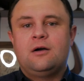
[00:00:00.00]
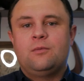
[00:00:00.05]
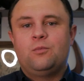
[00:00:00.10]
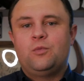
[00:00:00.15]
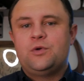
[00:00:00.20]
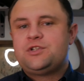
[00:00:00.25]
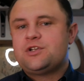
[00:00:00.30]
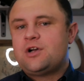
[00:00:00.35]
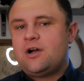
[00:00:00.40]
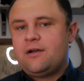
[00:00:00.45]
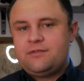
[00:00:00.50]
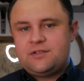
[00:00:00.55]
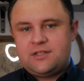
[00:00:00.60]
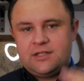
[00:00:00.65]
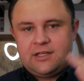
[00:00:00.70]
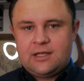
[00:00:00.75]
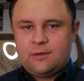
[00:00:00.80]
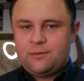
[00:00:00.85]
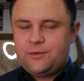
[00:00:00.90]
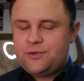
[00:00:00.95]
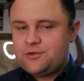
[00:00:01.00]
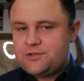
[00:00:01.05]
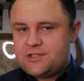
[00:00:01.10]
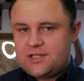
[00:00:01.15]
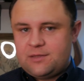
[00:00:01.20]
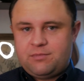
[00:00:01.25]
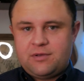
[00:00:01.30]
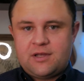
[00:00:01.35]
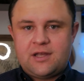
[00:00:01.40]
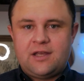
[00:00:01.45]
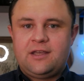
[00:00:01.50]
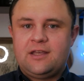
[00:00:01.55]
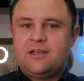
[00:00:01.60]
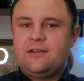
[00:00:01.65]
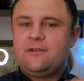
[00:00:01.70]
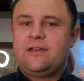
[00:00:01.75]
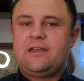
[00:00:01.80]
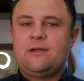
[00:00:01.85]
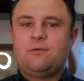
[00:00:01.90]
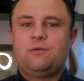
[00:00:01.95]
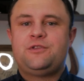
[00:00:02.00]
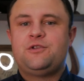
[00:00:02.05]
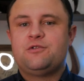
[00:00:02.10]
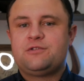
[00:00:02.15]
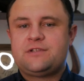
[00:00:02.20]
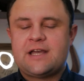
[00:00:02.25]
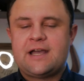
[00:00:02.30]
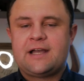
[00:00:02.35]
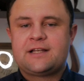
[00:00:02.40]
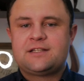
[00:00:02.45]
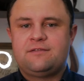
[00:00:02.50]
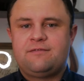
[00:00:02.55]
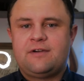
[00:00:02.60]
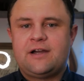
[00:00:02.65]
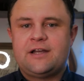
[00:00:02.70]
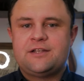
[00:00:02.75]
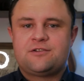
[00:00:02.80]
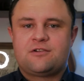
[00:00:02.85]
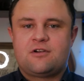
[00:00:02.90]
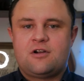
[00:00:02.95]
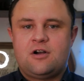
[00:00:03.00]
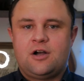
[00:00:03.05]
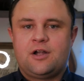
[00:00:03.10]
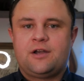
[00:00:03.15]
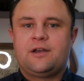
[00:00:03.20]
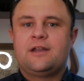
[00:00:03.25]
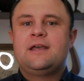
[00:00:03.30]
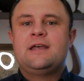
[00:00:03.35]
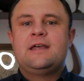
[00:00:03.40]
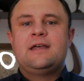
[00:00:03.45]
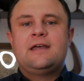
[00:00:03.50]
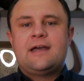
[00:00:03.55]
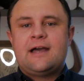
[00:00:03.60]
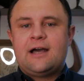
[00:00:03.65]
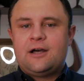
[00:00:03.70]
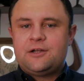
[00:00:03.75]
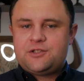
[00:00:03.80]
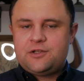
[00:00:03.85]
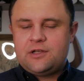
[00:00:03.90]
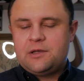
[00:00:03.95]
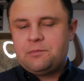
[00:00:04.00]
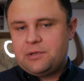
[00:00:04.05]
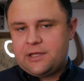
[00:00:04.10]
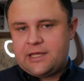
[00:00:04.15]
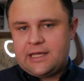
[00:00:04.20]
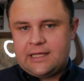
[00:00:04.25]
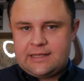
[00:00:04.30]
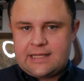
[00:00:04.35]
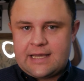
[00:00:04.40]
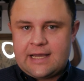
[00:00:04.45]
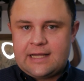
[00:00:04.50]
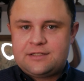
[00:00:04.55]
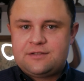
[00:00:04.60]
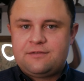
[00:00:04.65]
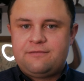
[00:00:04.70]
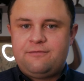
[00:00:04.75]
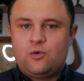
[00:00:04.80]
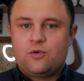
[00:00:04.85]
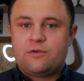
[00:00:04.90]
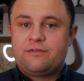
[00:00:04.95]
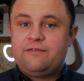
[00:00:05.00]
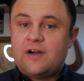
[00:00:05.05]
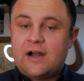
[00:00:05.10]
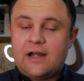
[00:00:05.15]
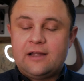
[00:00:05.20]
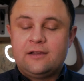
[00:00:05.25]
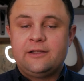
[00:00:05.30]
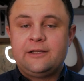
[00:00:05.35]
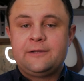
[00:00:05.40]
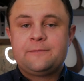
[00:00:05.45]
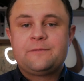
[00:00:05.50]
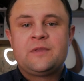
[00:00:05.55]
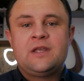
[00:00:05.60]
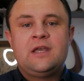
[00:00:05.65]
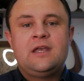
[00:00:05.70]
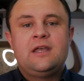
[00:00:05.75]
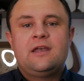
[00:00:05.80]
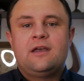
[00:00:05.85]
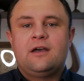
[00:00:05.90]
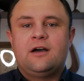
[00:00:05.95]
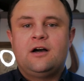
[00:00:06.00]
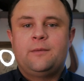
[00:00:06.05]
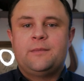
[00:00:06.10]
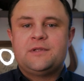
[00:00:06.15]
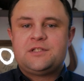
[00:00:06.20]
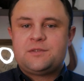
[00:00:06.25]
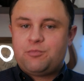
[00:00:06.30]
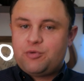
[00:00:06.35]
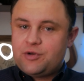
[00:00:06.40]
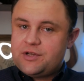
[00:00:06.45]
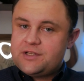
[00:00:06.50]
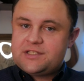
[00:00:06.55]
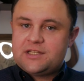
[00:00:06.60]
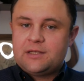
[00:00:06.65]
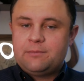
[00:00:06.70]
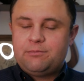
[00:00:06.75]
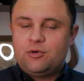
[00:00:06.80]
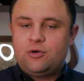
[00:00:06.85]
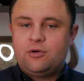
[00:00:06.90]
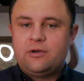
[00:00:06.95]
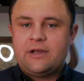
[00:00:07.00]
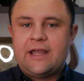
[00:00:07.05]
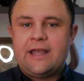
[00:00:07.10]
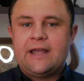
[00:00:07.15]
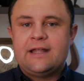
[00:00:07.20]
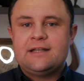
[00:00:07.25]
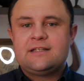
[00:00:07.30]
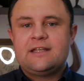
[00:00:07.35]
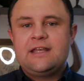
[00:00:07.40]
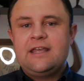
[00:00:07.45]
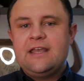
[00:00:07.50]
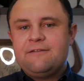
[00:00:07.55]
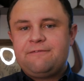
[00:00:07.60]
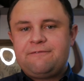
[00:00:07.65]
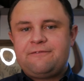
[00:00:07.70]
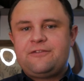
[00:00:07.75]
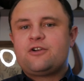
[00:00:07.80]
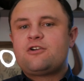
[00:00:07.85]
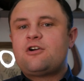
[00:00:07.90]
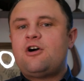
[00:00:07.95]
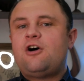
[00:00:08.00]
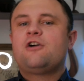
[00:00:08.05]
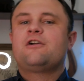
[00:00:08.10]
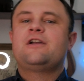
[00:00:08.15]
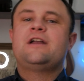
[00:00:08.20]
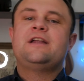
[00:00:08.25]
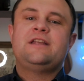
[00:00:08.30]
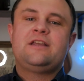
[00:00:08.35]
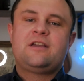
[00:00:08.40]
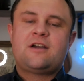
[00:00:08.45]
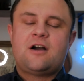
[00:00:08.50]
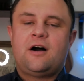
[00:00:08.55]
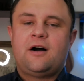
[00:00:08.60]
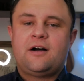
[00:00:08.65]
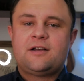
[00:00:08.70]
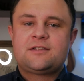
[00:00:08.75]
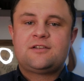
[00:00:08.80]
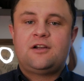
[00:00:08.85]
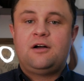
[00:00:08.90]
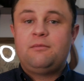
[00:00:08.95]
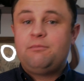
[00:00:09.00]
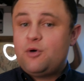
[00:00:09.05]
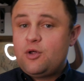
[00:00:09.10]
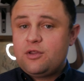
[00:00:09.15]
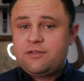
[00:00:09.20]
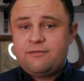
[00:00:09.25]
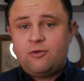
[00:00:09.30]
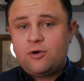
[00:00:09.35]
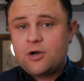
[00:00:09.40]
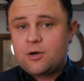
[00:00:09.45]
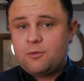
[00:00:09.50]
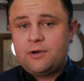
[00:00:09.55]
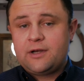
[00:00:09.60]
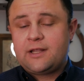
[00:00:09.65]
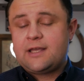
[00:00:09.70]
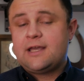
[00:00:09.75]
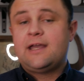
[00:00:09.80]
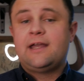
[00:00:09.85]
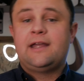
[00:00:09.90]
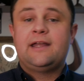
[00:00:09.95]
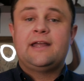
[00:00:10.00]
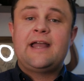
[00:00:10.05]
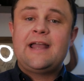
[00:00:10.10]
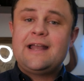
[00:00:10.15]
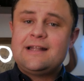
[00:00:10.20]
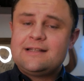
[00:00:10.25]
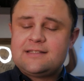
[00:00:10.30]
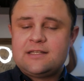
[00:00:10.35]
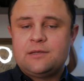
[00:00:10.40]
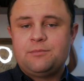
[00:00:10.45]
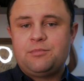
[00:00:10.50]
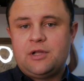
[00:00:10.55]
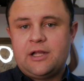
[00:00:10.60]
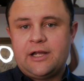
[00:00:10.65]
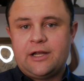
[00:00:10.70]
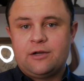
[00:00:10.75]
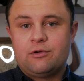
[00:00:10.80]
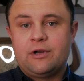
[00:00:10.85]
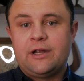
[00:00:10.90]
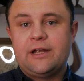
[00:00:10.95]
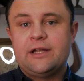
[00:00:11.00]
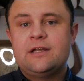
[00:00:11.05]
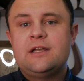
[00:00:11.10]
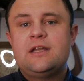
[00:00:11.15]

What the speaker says: Which obviously get with your CPA, get with your tax advisor on how to implicate that for filing. It's pretty simple, and if there are any costs on both 401k and Simple IRA,